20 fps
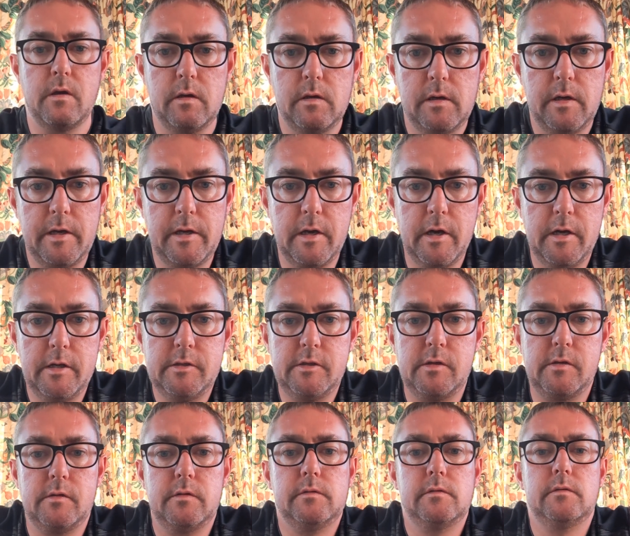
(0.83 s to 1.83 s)
Hi
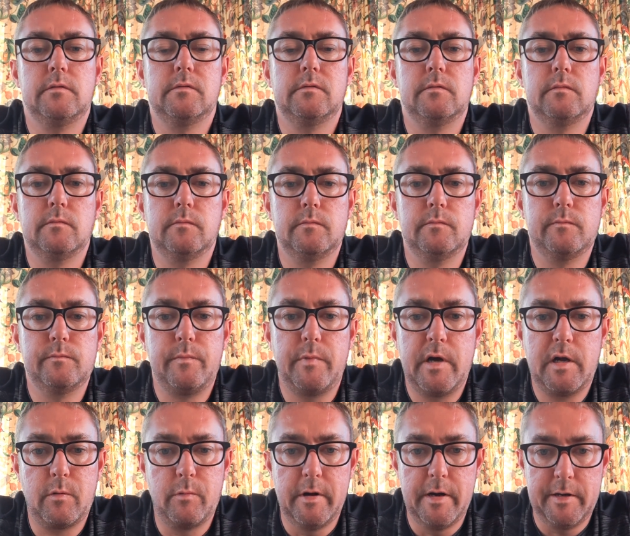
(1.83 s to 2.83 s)
guys,
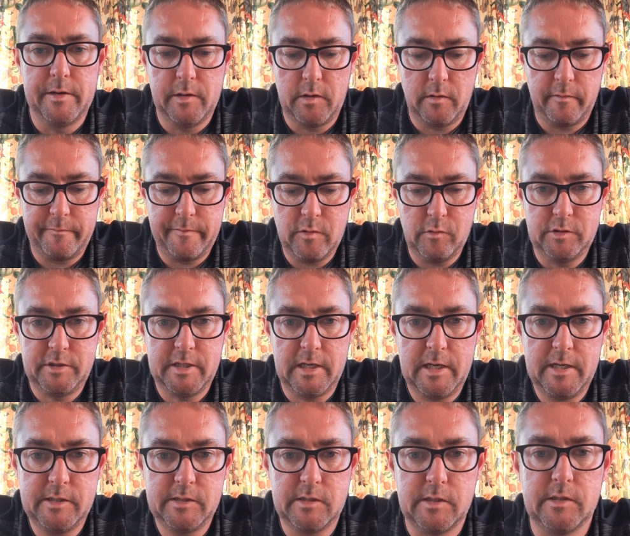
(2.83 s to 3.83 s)
back with another few
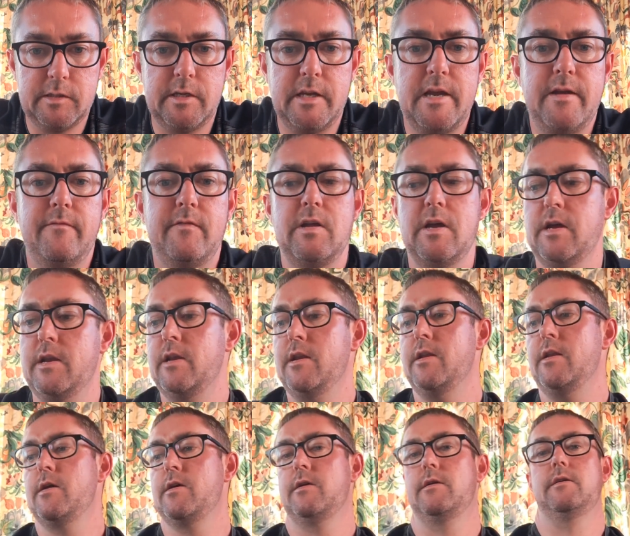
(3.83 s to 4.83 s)
chilies this
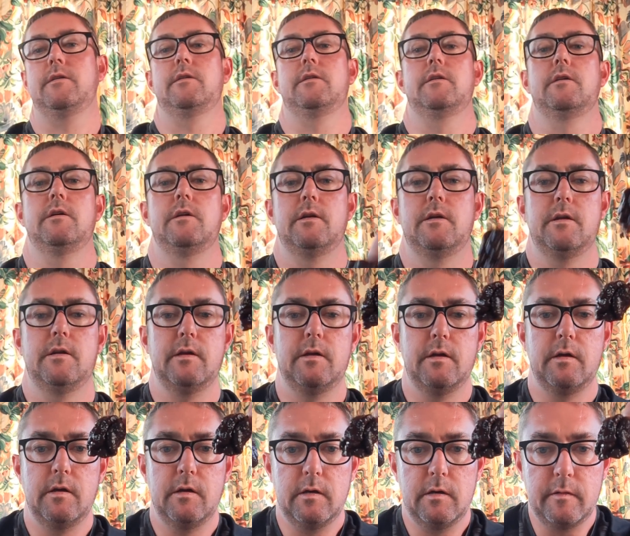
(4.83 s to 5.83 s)
evening.
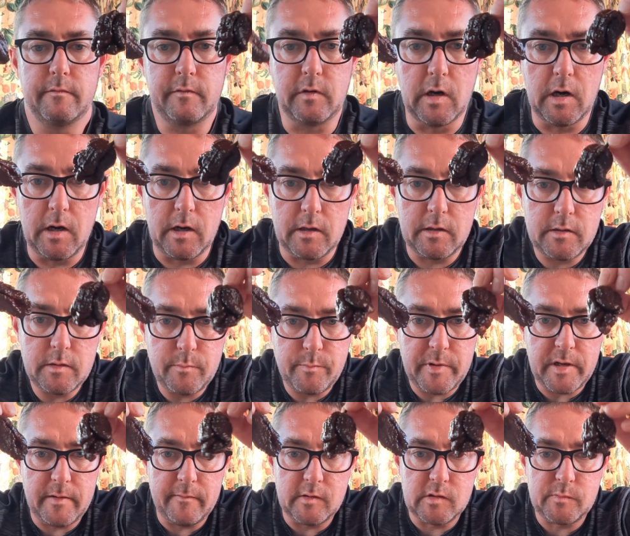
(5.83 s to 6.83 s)
Got a
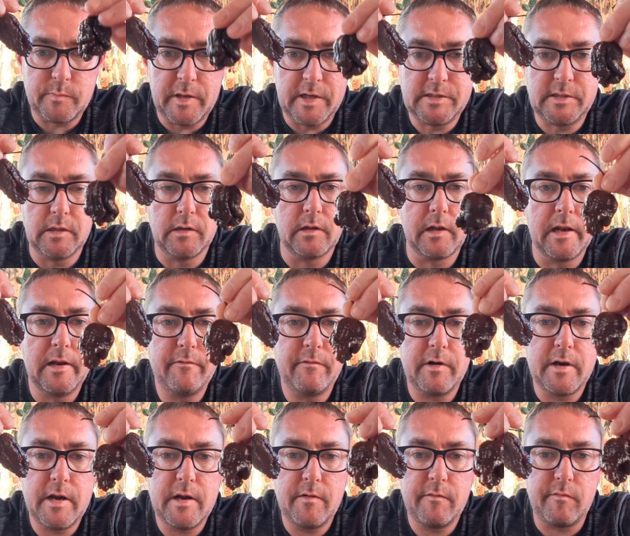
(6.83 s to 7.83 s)
bit of a special
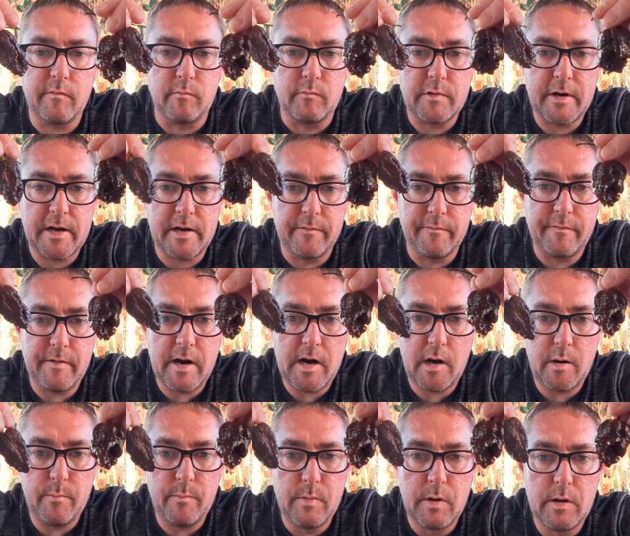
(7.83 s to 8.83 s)
delivery here from RATA
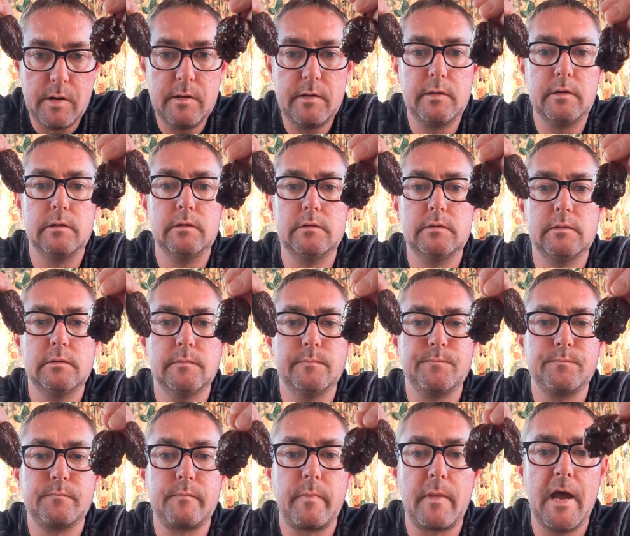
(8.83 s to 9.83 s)
Farm.
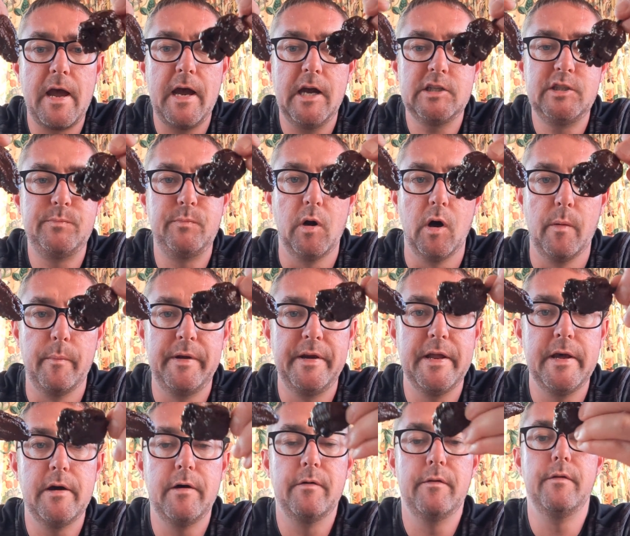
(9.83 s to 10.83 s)
Ash brought me
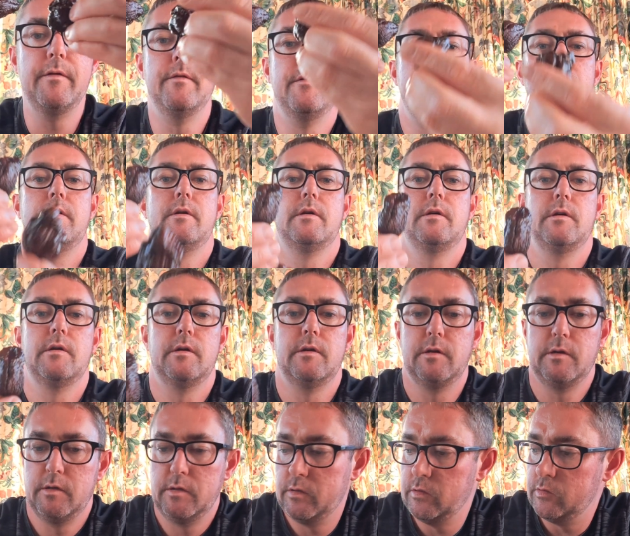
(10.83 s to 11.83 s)
down
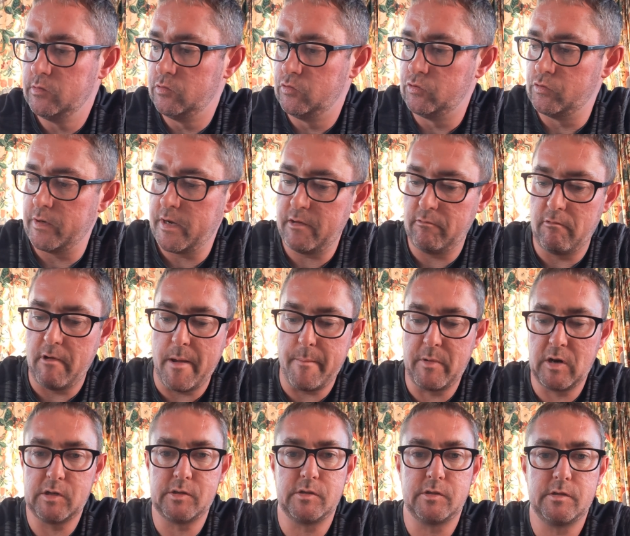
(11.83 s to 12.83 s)
3
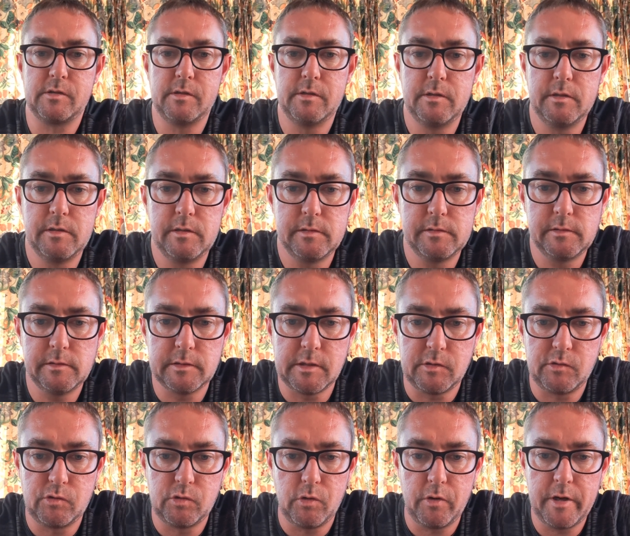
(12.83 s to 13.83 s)
REMMERTs that
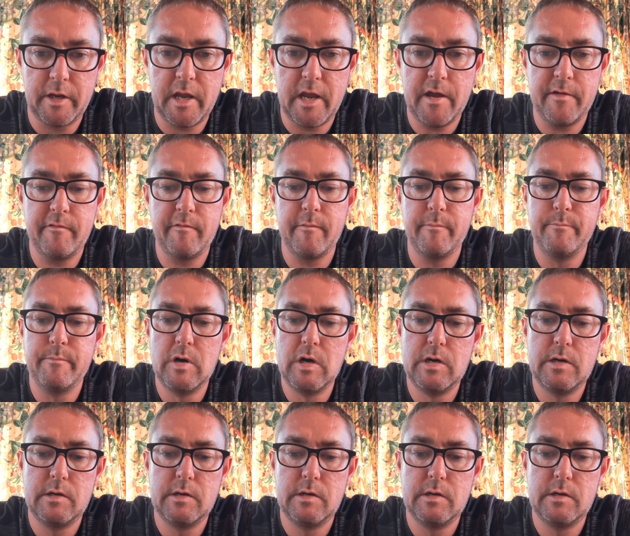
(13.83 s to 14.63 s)
Troy gave him.